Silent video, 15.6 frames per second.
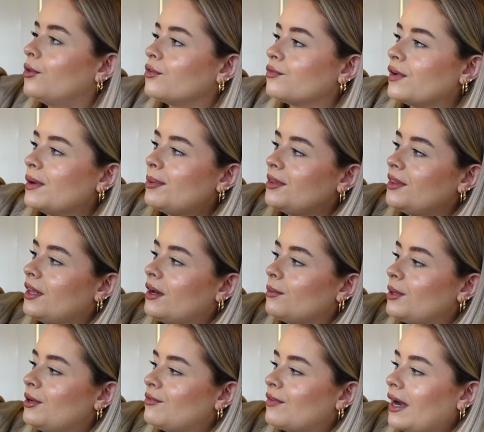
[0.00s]
the ribbon that
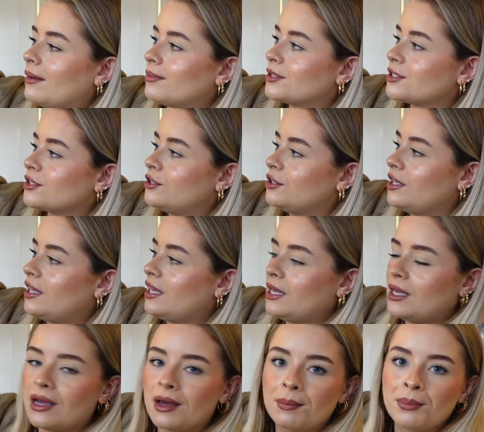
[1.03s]
we wrapped
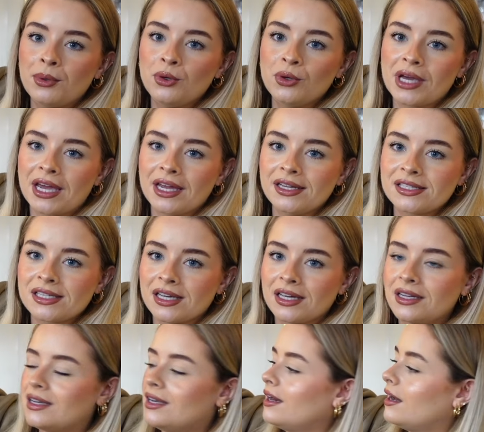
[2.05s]
the bouquets
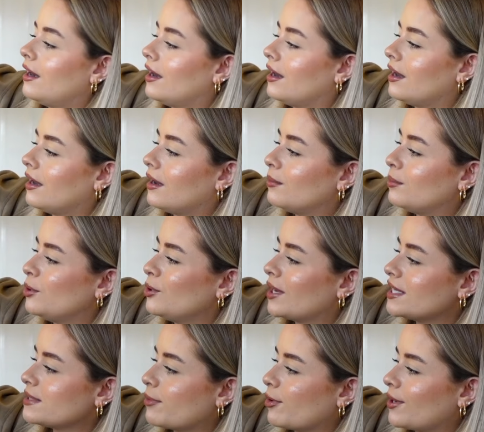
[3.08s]
in, uh,
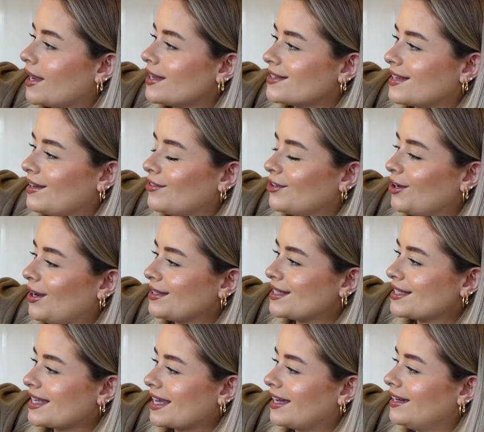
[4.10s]
bouquets, bouquets, I never know how to
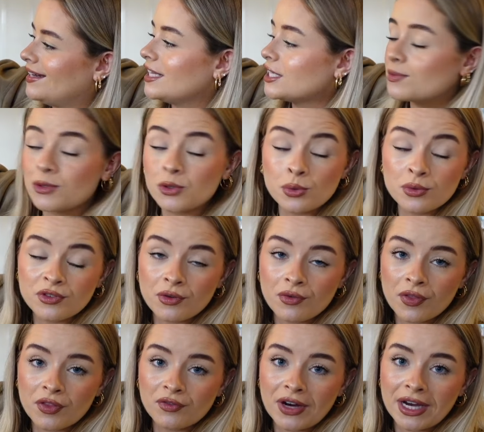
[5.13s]
say it. This was also
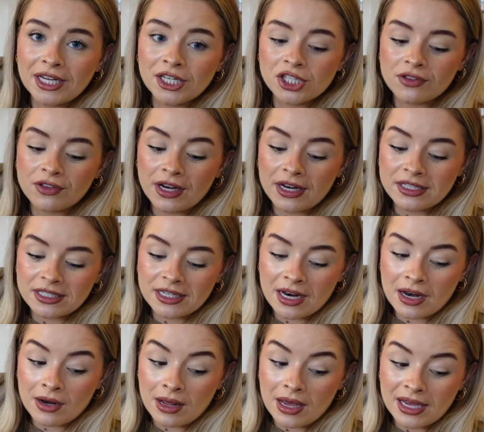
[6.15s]
from The Range, and then I did
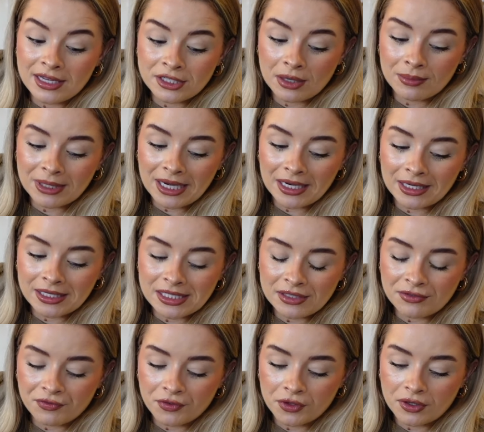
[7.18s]
end up getting a
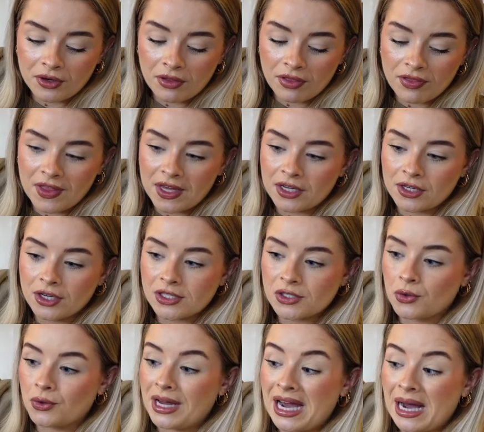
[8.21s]
different thickness
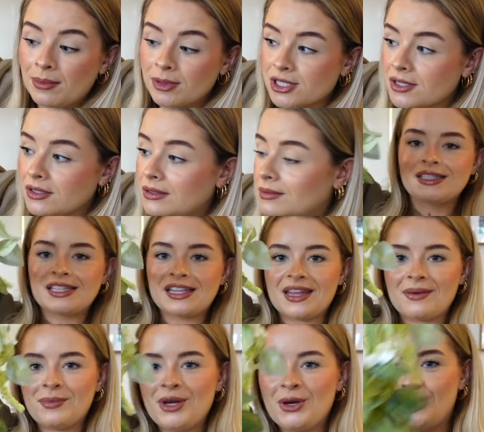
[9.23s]
on Amazon. So
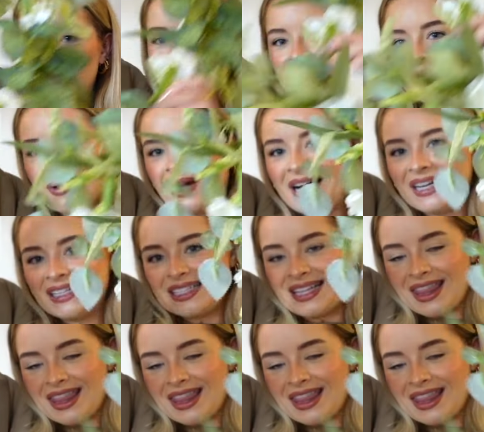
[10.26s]
then we also had